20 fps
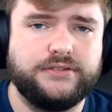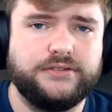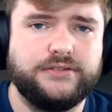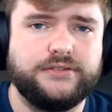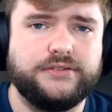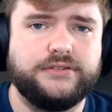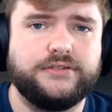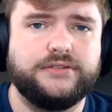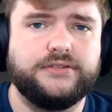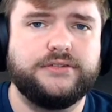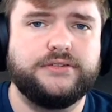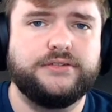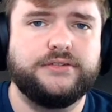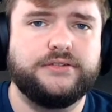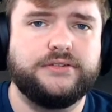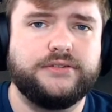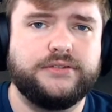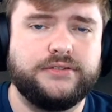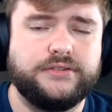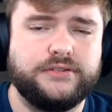
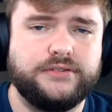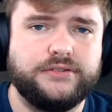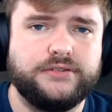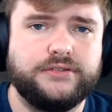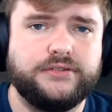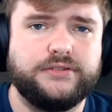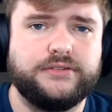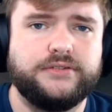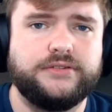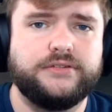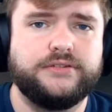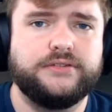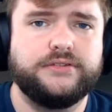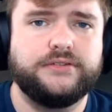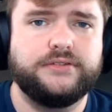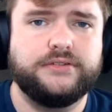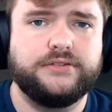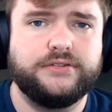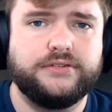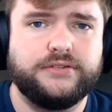
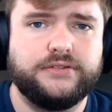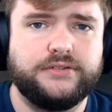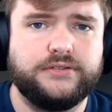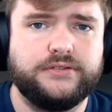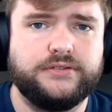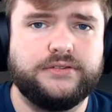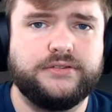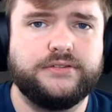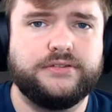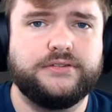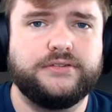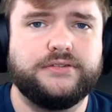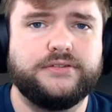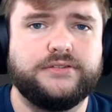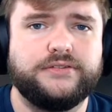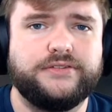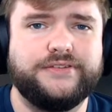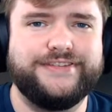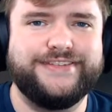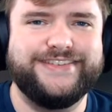
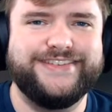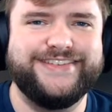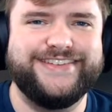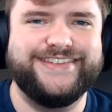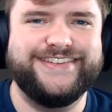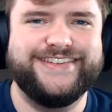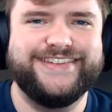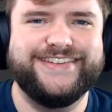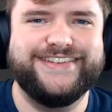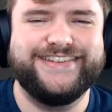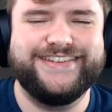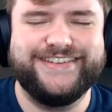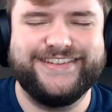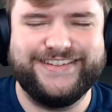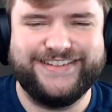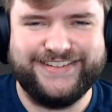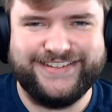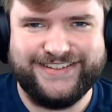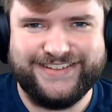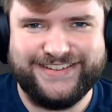
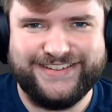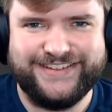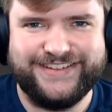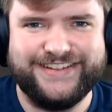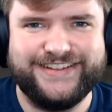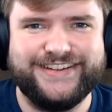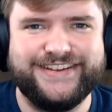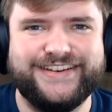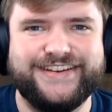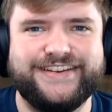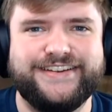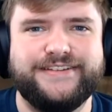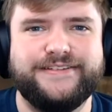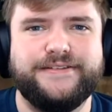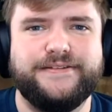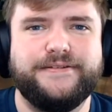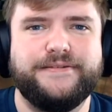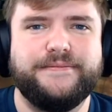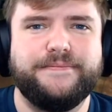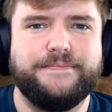
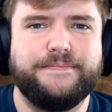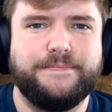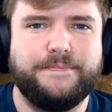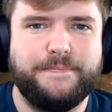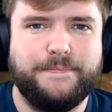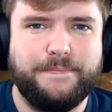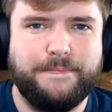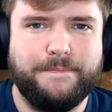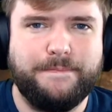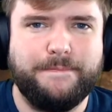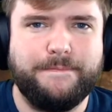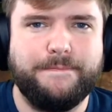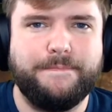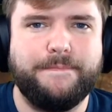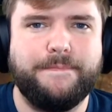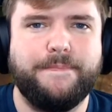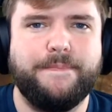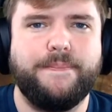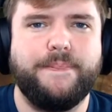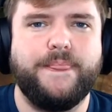
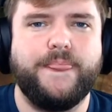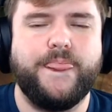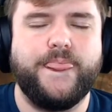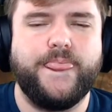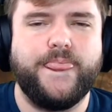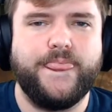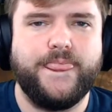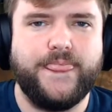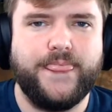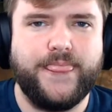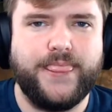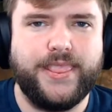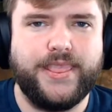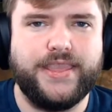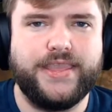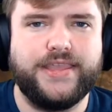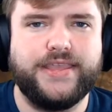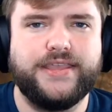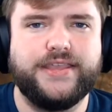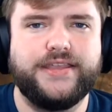(silent)